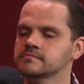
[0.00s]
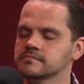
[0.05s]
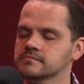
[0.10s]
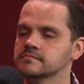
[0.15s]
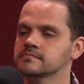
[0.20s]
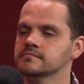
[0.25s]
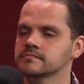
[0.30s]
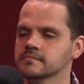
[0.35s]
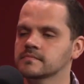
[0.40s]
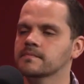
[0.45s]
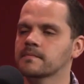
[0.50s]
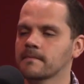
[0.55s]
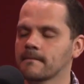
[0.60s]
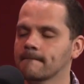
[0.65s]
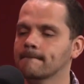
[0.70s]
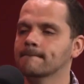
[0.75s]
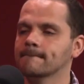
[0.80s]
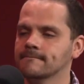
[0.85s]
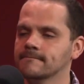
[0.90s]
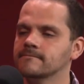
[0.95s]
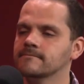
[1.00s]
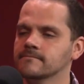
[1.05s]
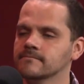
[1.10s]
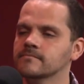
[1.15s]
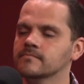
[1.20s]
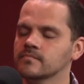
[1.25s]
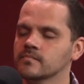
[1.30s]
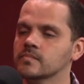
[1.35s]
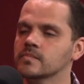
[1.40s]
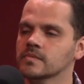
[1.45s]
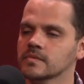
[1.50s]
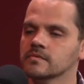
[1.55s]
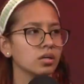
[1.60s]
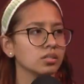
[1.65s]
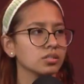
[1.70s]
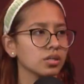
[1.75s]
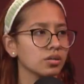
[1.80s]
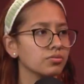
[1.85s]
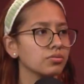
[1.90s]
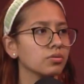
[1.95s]
within us that you know we
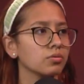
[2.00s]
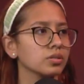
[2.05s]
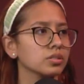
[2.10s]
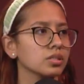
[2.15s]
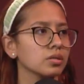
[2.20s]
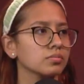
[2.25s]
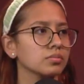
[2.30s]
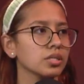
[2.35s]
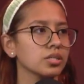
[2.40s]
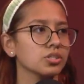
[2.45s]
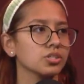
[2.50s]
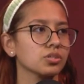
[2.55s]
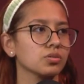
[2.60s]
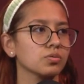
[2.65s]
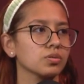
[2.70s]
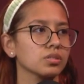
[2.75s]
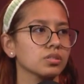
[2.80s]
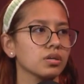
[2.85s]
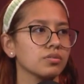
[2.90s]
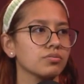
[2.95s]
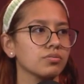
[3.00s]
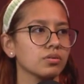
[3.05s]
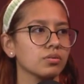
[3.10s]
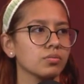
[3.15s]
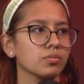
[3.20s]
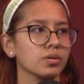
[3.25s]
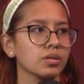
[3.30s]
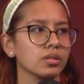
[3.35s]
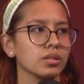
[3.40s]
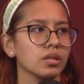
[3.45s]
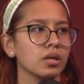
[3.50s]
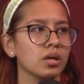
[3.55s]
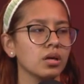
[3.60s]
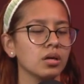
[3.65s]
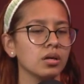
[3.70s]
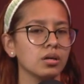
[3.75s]
suffer with temptations we suffer with